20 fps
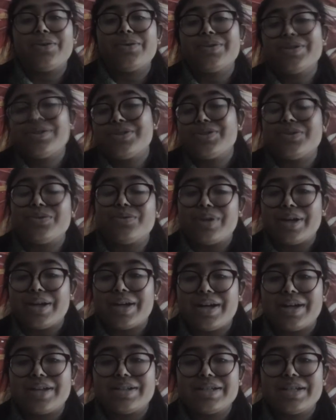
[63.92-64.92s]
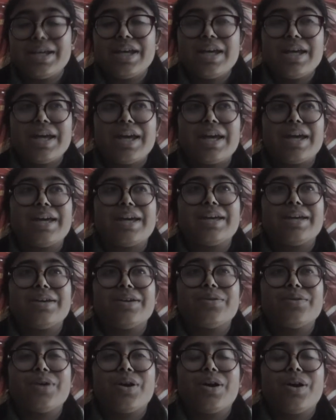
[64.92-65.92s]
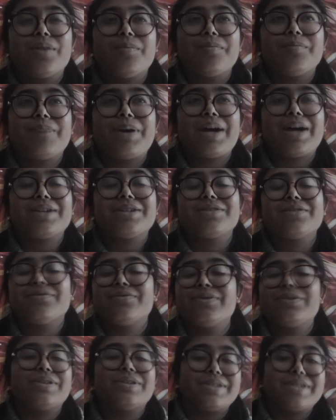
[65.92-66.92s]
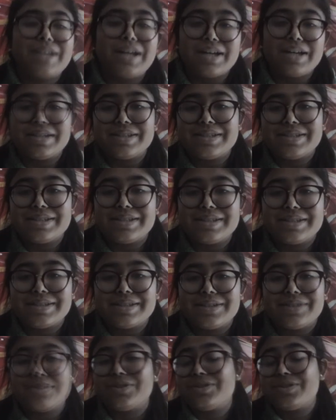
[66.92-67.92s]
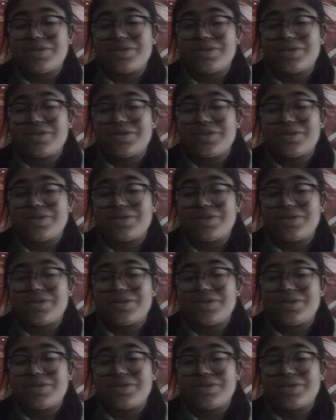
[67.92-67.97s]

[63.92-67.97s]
years that's been helping students get into their first choice medical school at the first attempt.